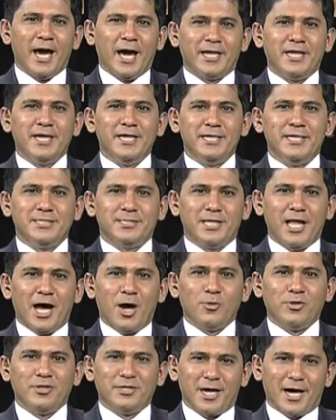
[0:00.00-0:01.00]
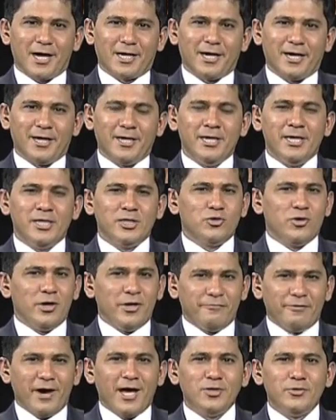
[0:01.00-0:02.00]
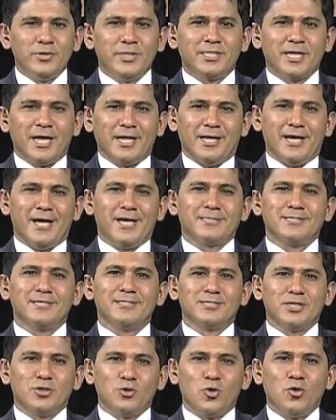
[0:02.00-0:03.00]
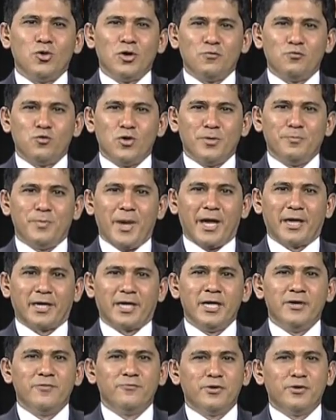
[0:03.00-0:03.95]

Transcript: and he is now in Dhaka to evaluate and assess the role of World Bank